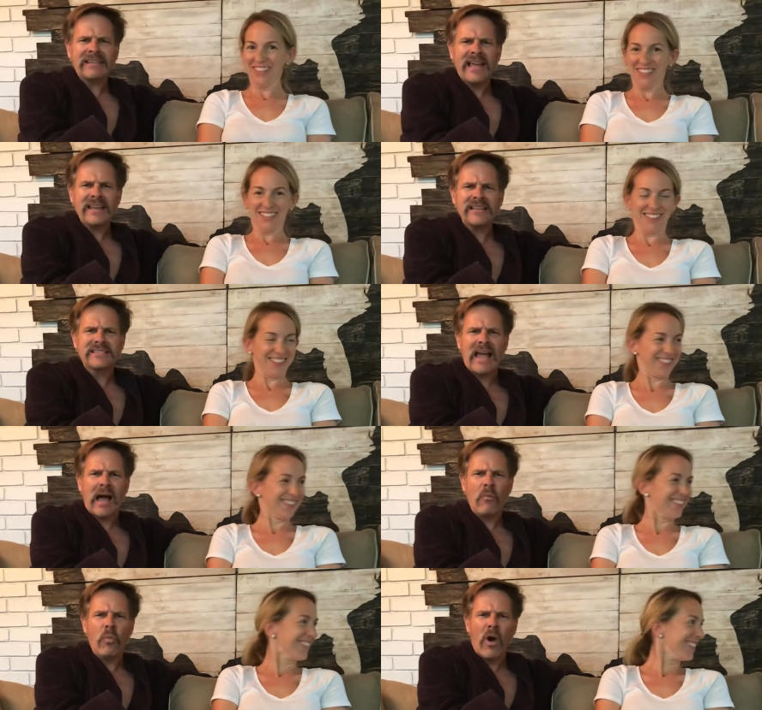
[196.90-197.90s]
Speaker 1: lady's
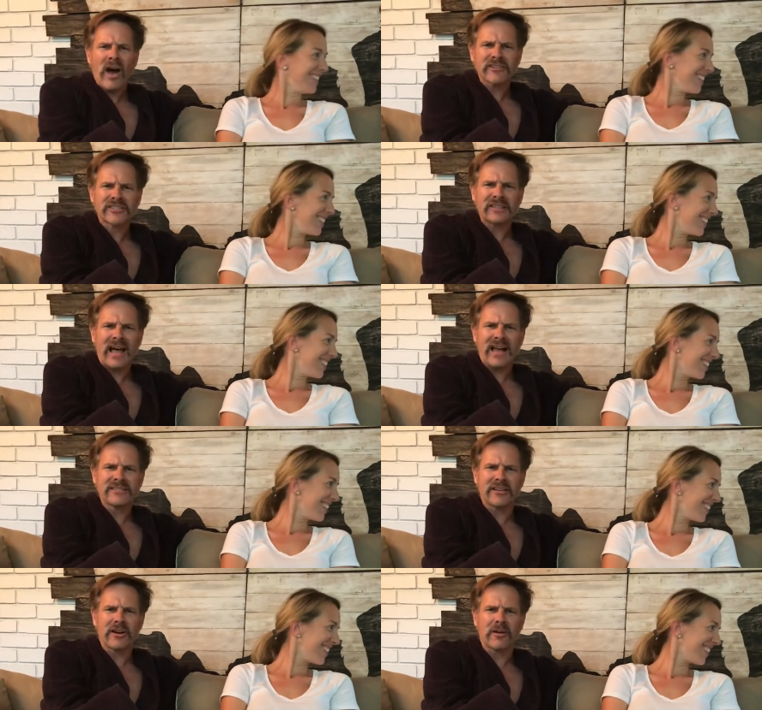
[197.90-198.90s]
got water
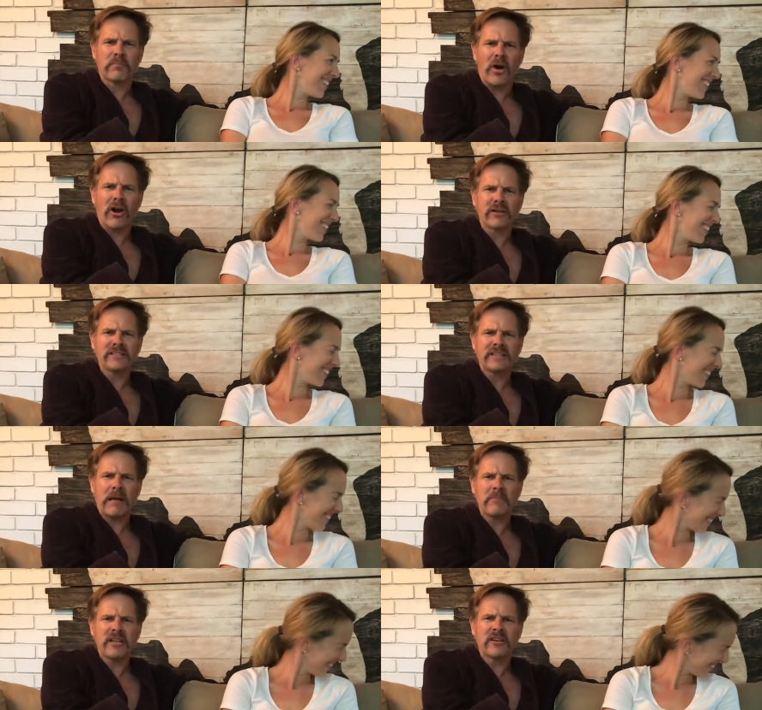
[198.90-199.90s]
slides at her parties. I
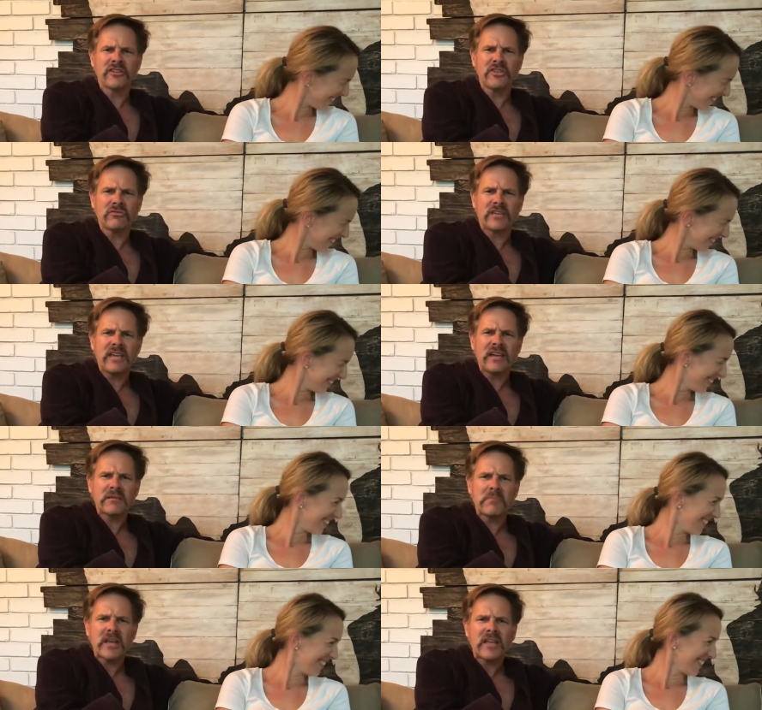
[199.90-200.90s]
mean, are you
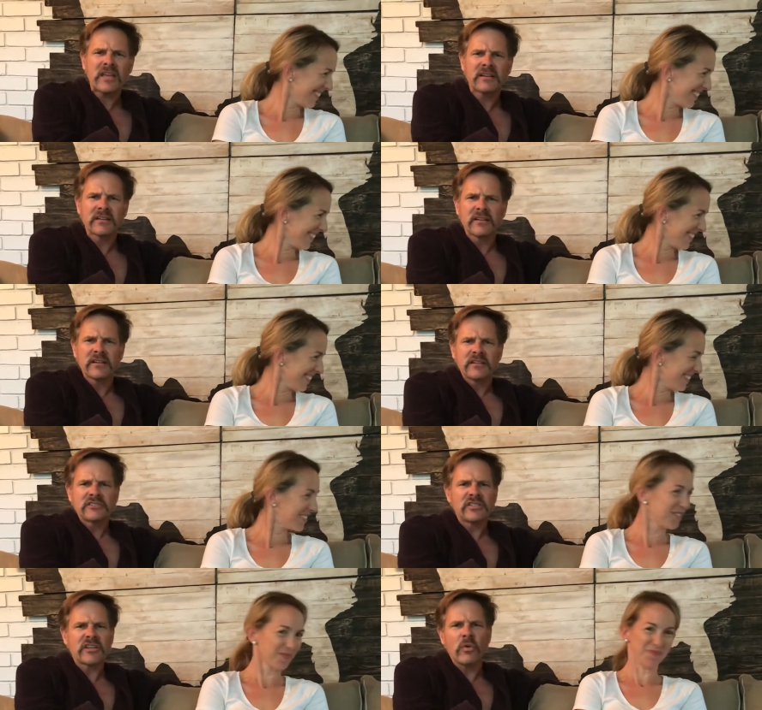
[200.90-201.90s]
kidding me?
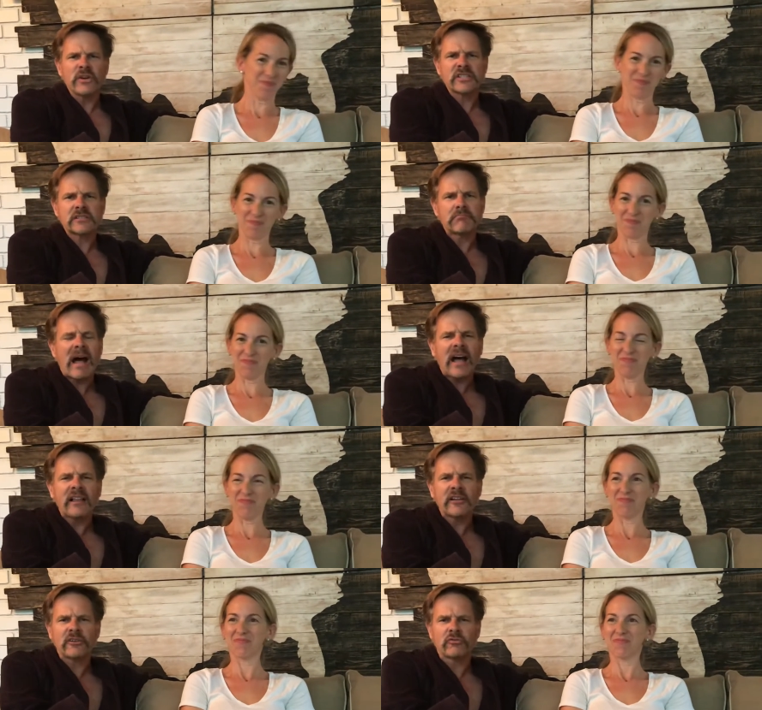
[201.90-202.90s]
She's always
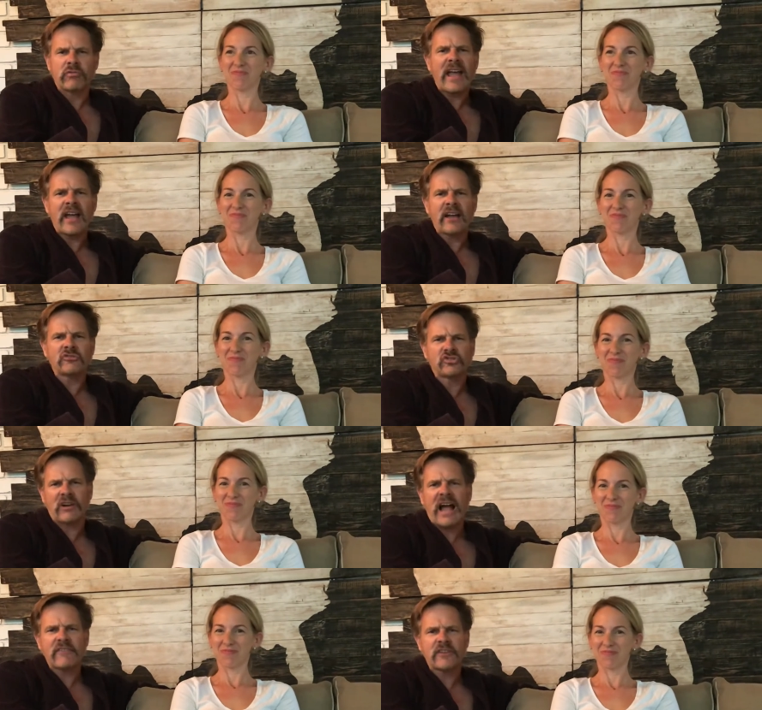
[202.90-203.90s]
smiling around,
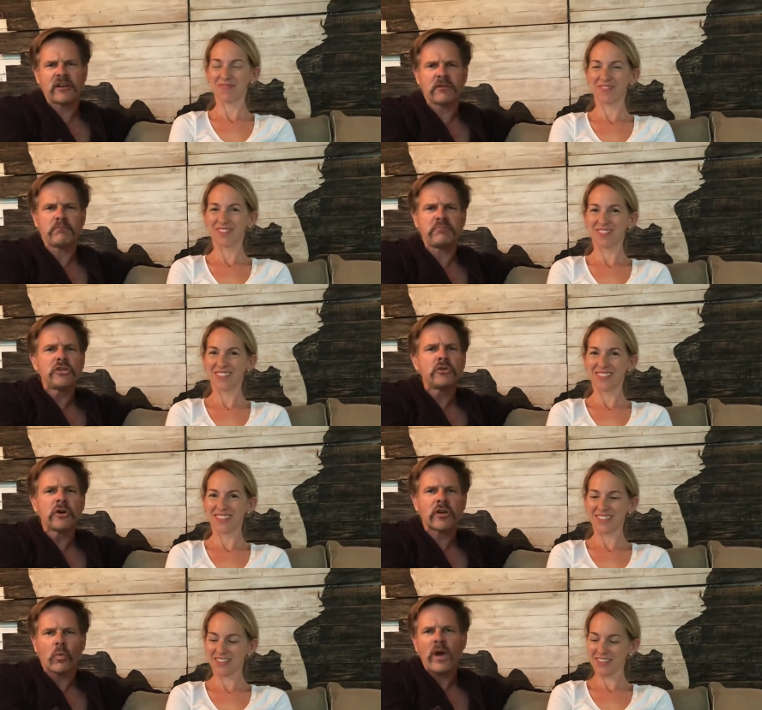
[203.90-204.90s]
driving her
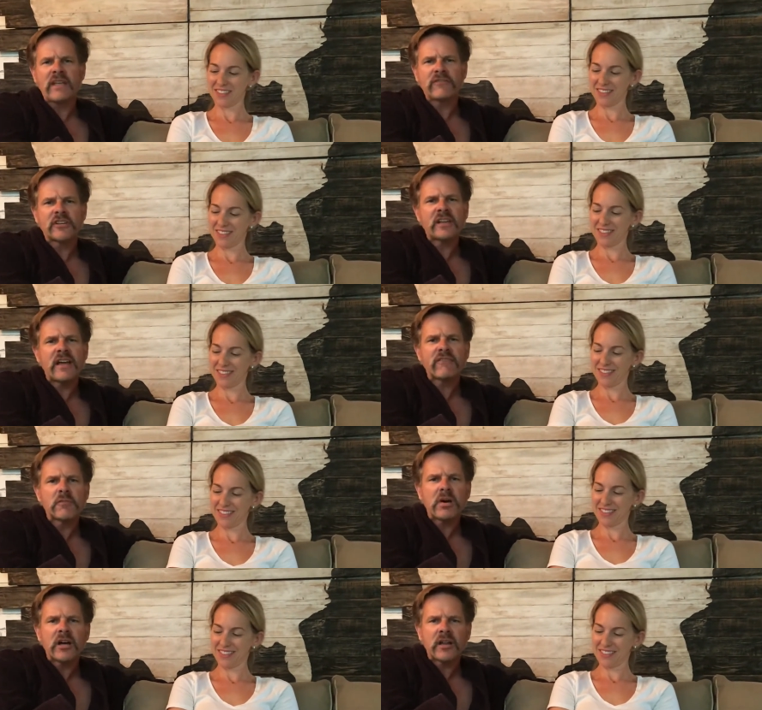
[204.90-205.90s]
Buick, waving at
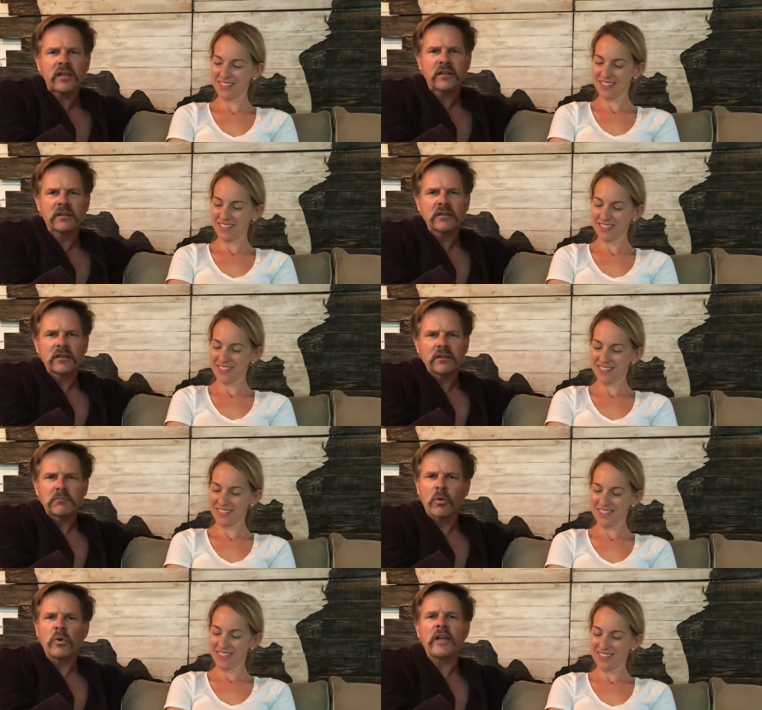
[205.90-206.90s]
everybody.
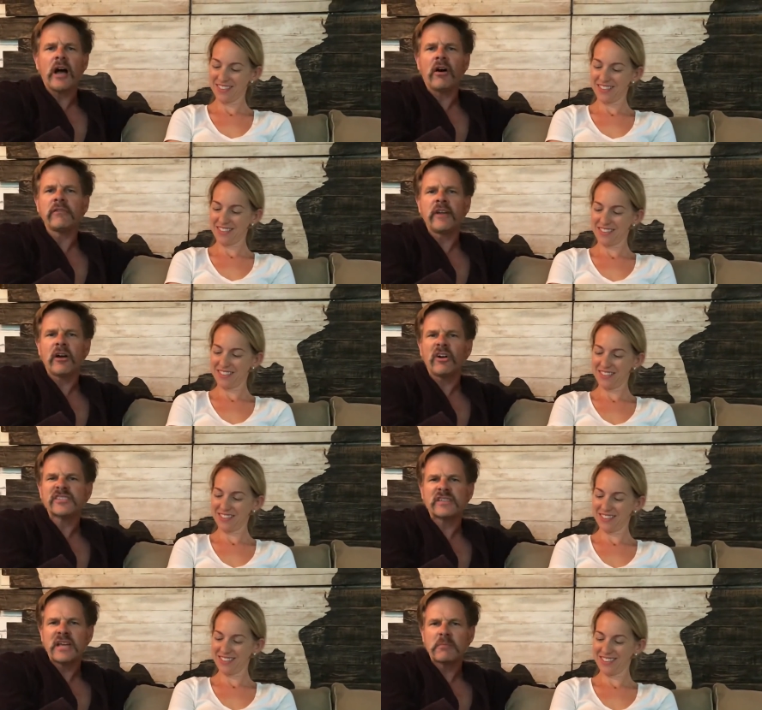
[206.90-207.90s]
But we all know
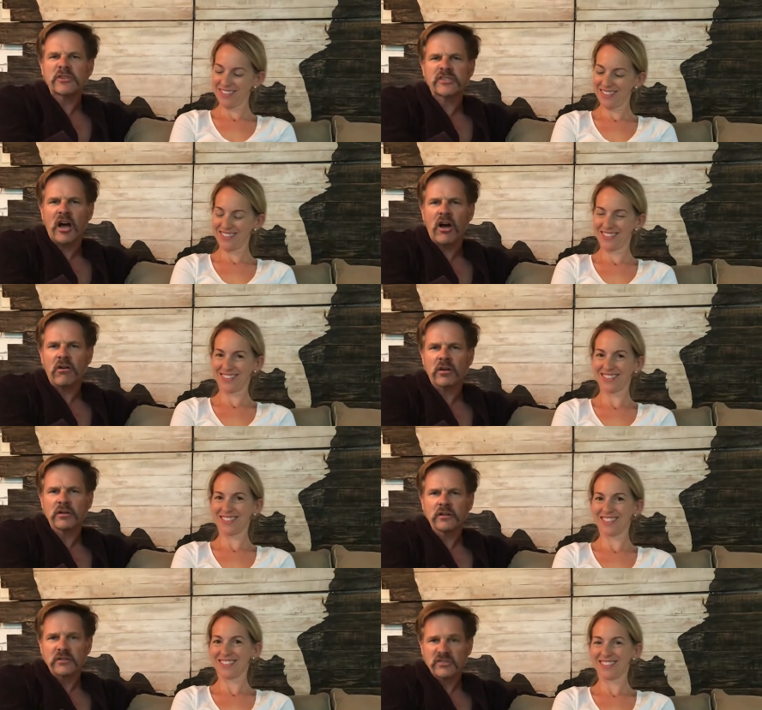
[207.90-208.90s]
us neighbors talk.
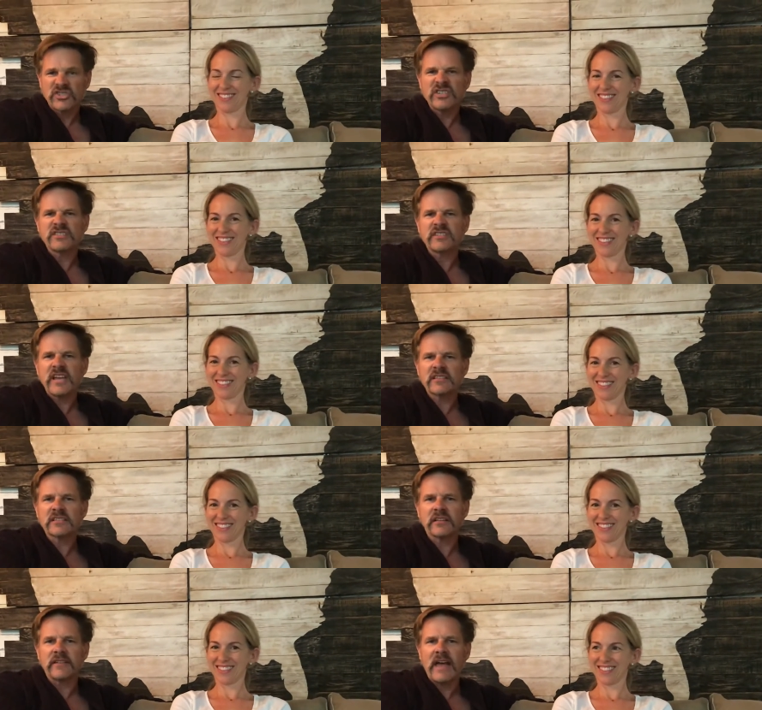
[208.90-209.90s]
She's the
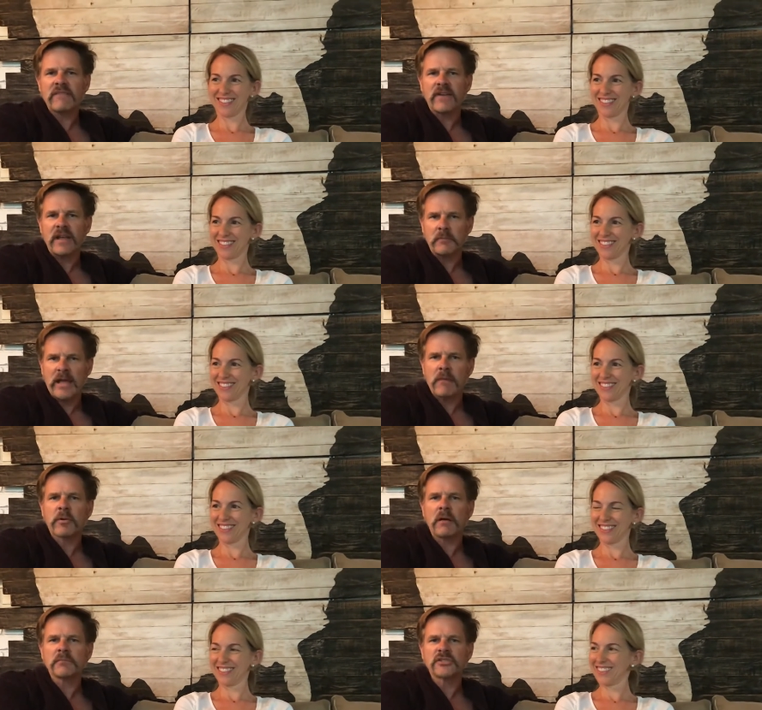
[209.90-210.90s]
Tesla of that family, I
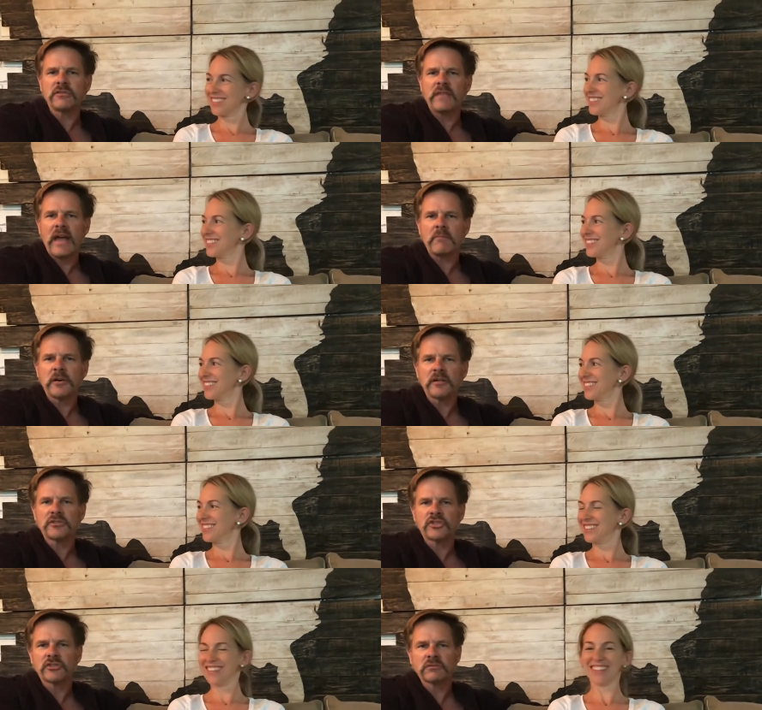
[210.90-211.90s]
promise you that much.